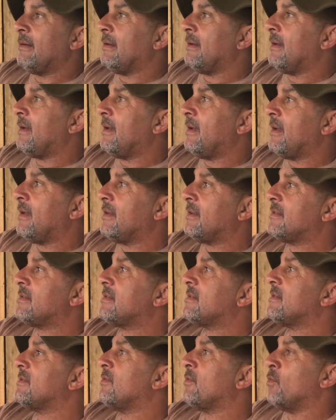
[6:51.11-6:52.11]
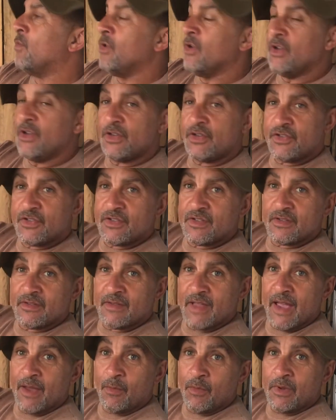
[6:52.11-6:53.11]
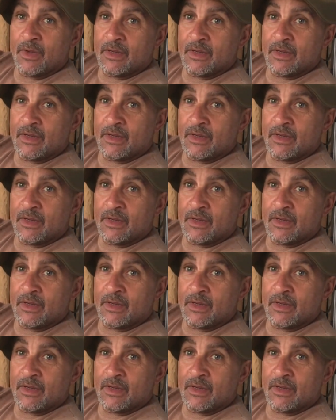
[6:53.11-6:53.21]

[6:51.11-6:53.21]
at its worst now